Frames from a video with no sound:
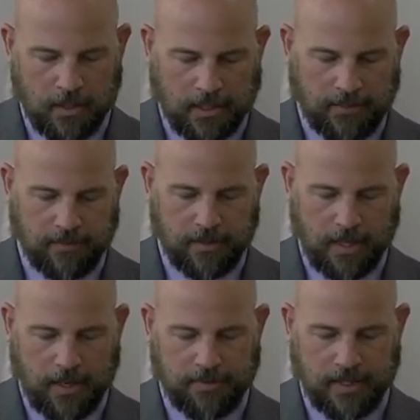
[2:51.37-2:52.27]
Given
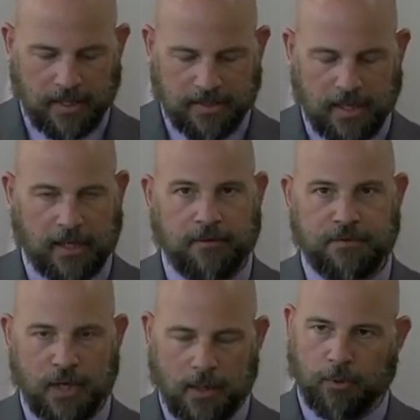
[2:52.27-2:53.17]
at the Executive
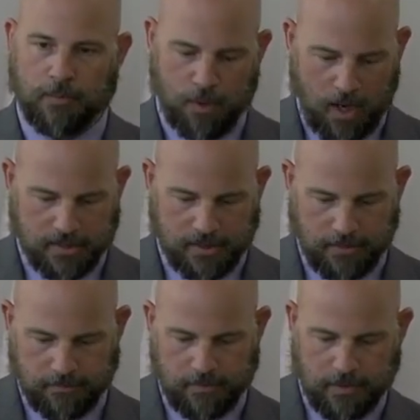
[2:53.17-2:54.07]
Chamber in
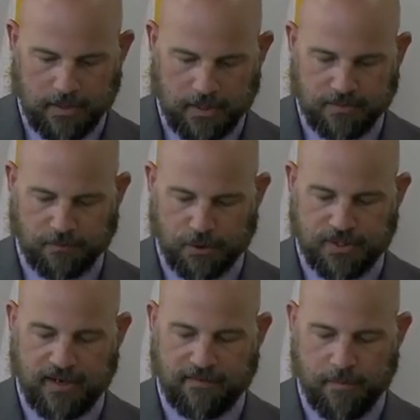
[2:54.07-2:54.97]
Boston this first
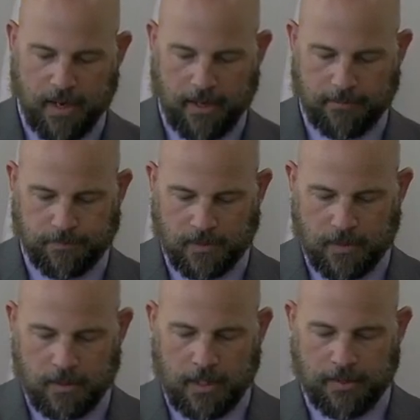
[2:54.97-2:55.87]
day of May
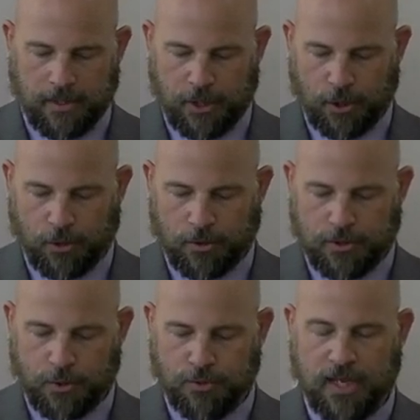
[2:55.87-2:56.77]
in the year
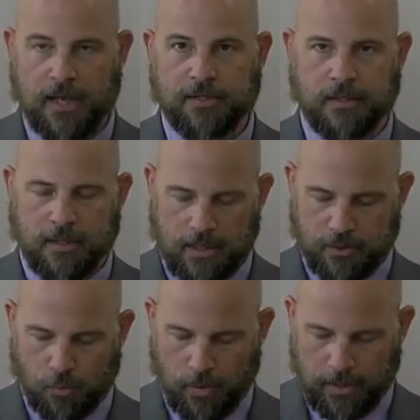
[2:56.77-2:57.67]

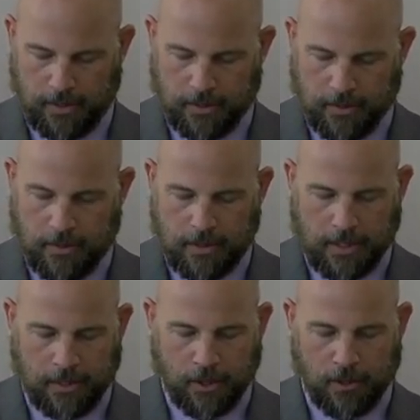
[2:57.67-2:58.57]
2020
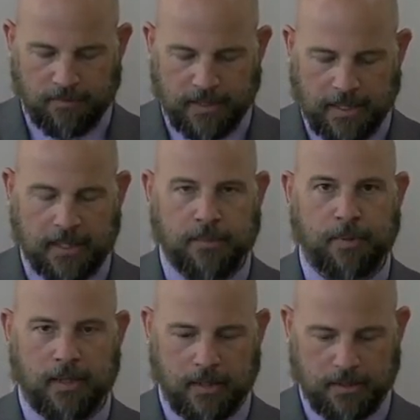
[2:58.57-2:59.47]
and of the
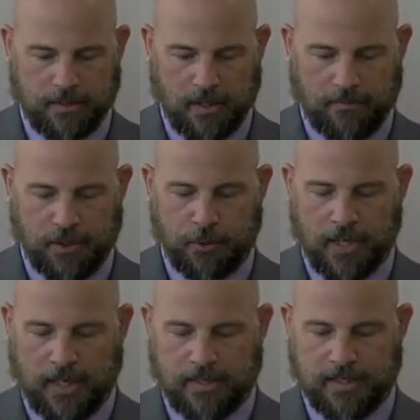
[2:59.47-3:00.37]
independence of the
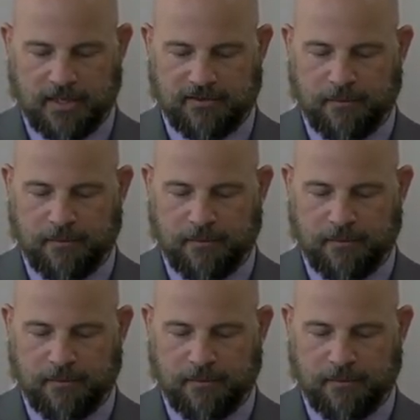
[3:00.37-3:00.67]
United States of